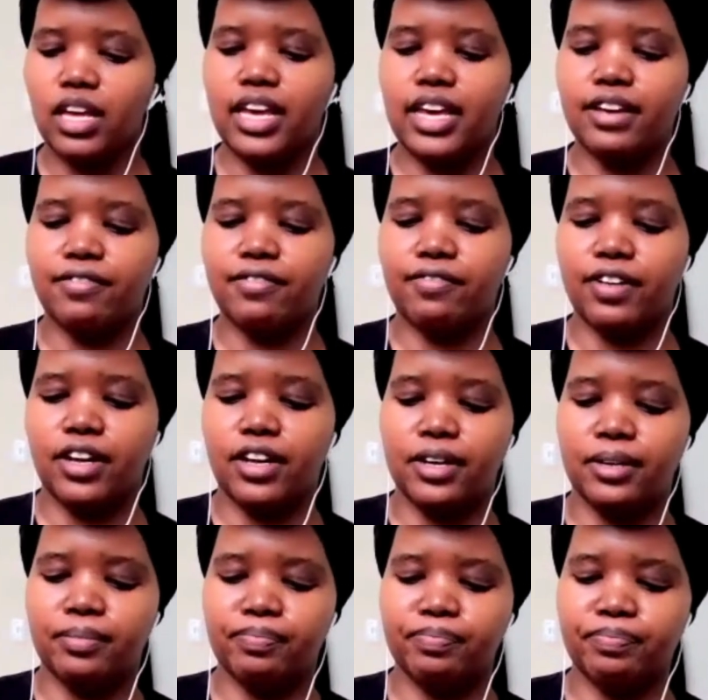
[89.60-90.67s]
if
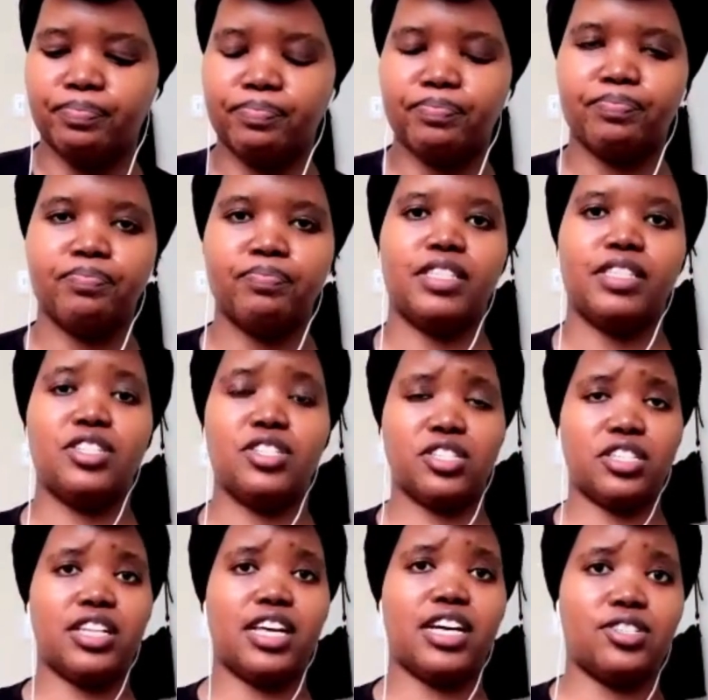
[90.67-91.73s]
this is
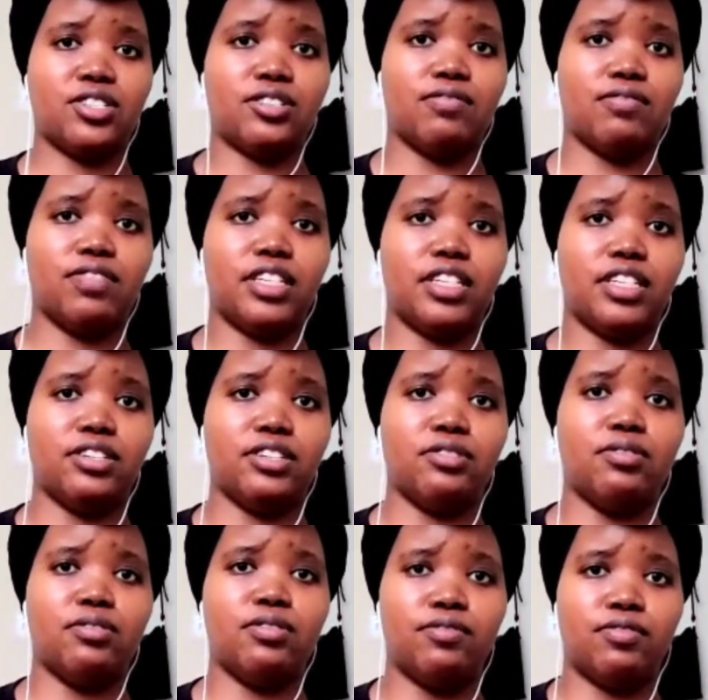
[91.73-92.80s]
the last
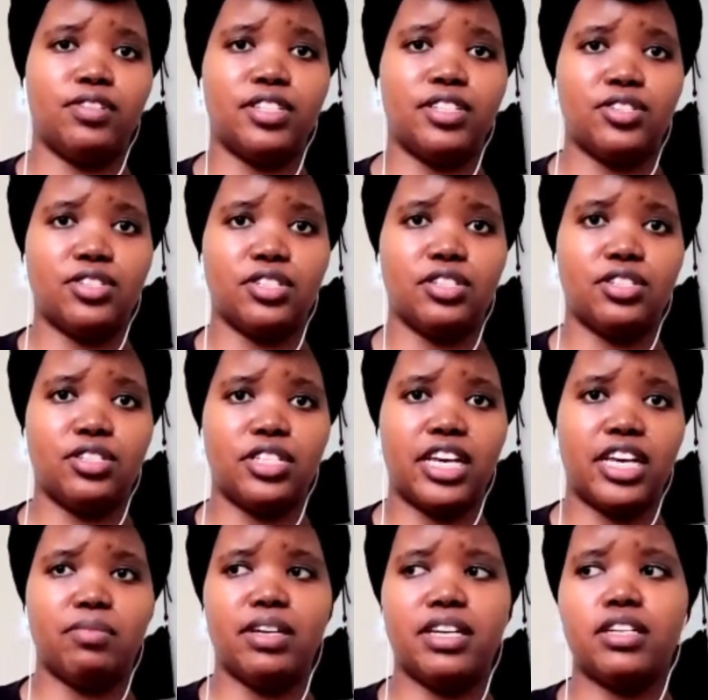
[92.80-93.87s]
video for this
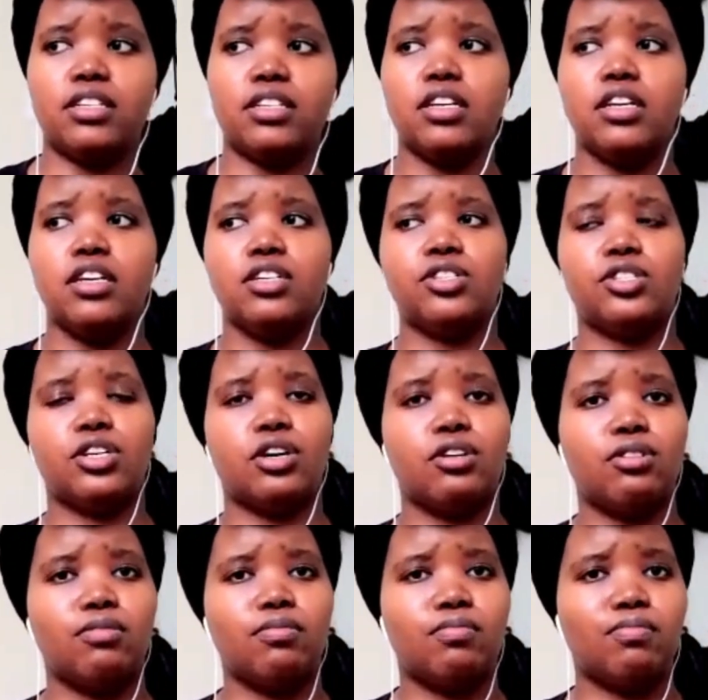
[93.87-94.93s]
segment,
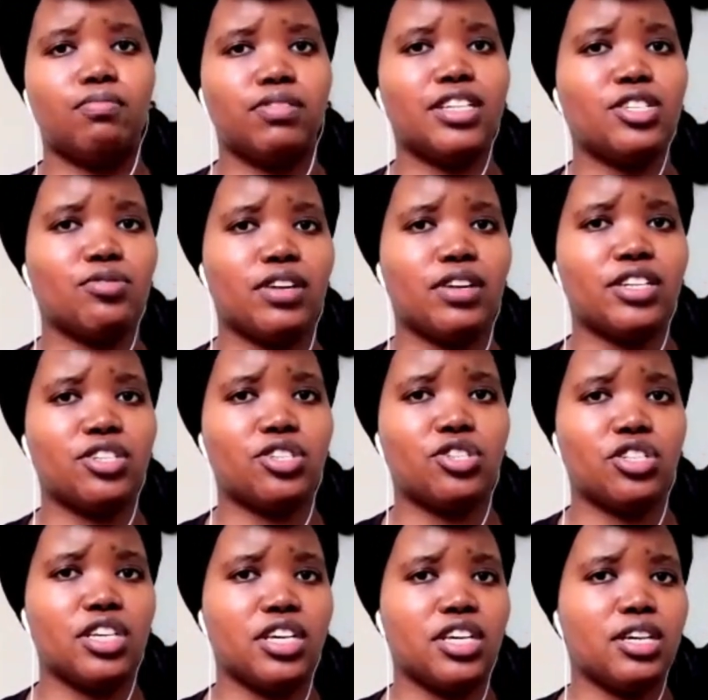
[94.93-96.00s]
so please watch
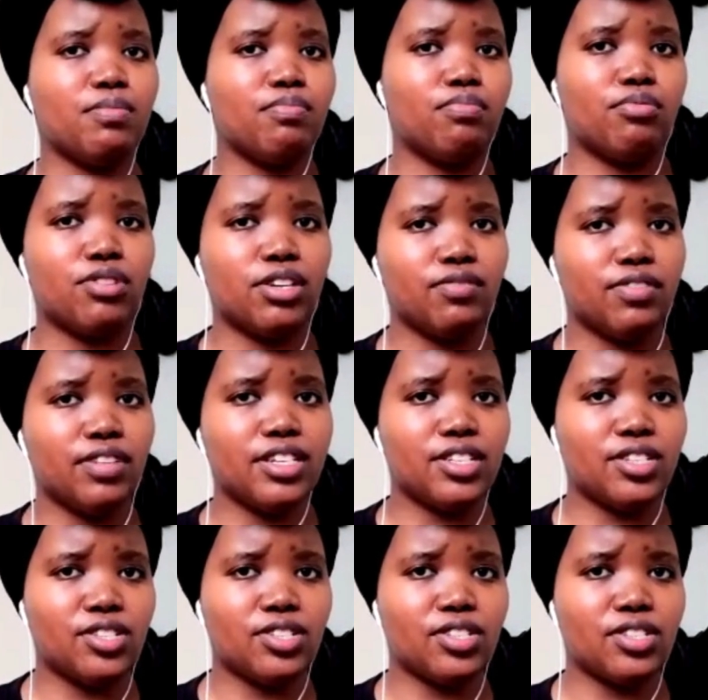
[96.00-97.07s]
the
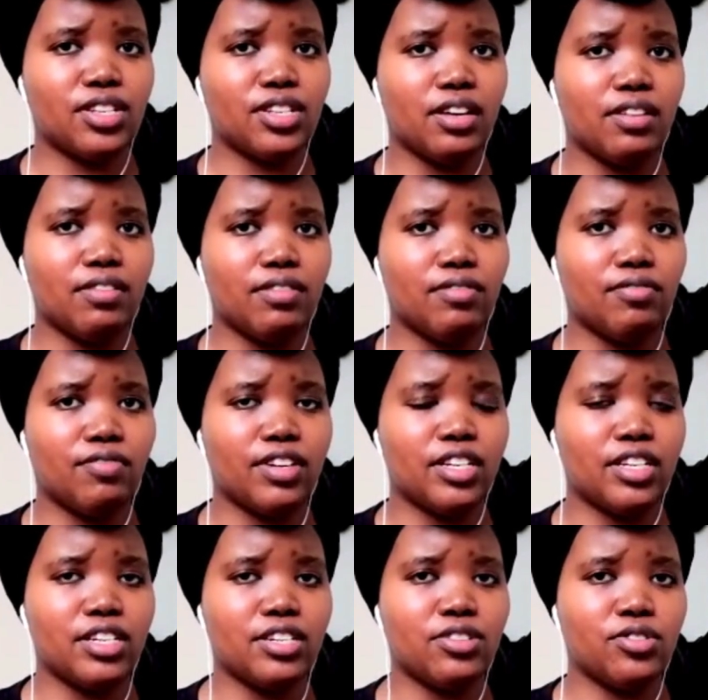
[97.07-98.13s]
previous
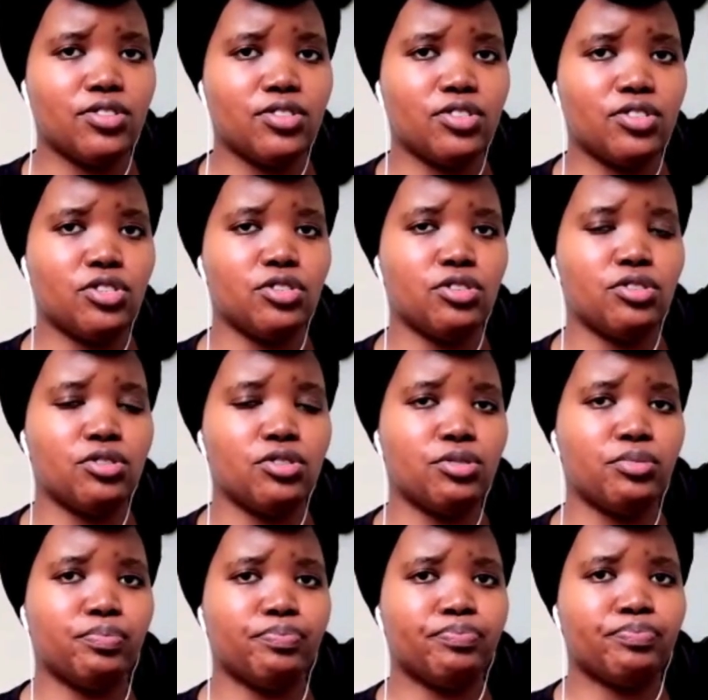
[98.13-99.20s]
videos
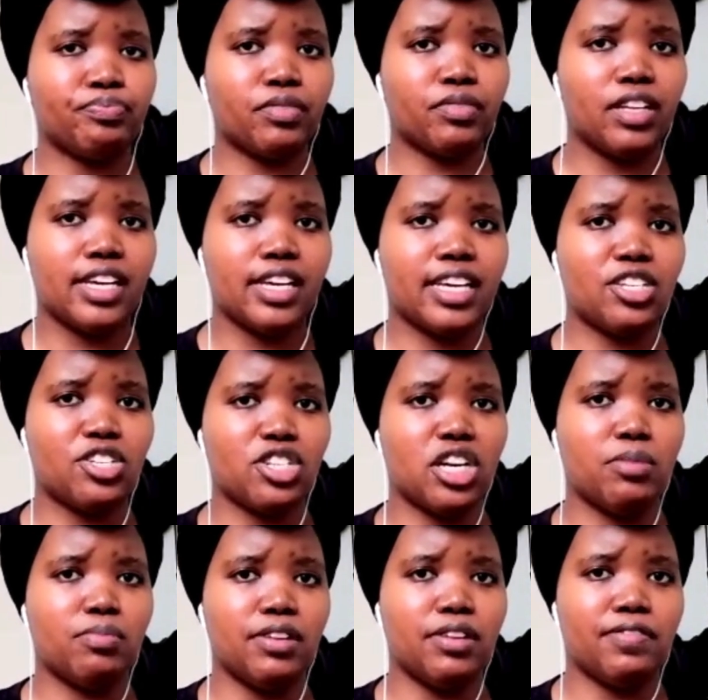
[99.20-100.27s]
to catch
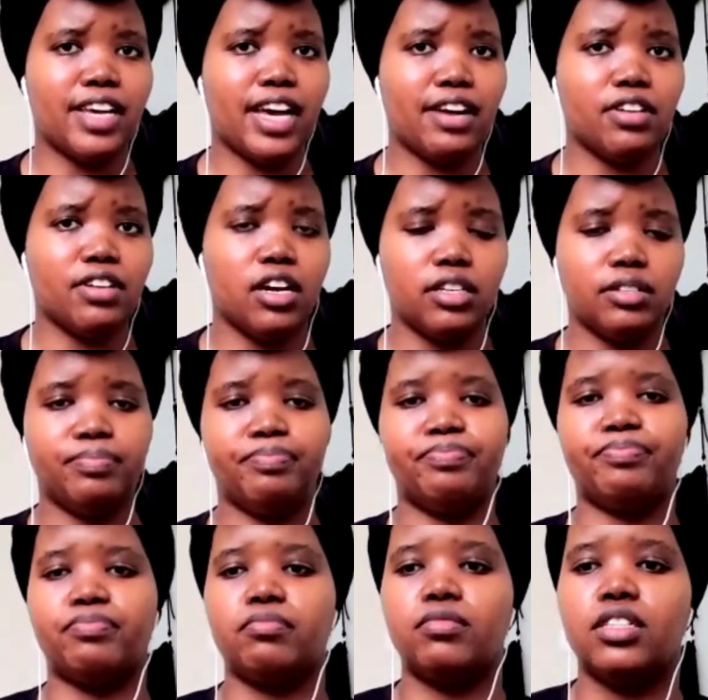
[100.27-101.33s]
up if you have not.
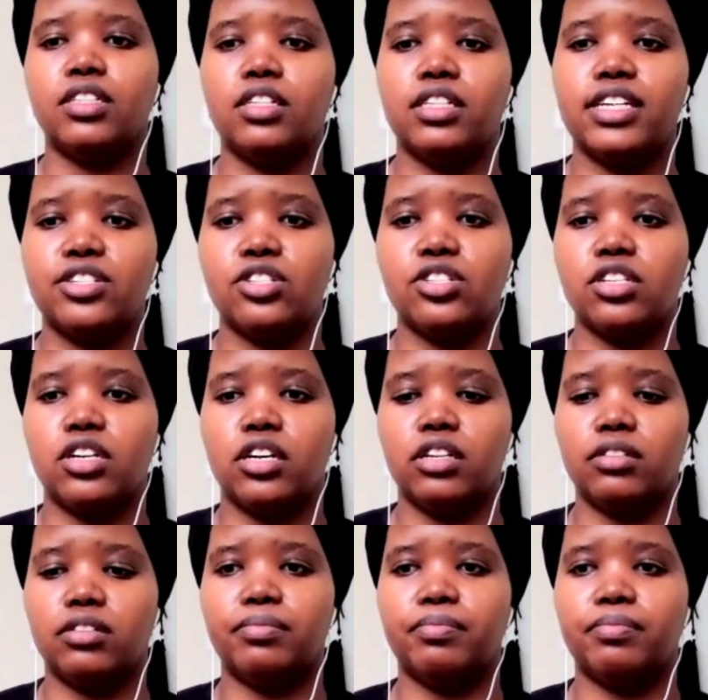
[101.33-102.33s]
Let's start.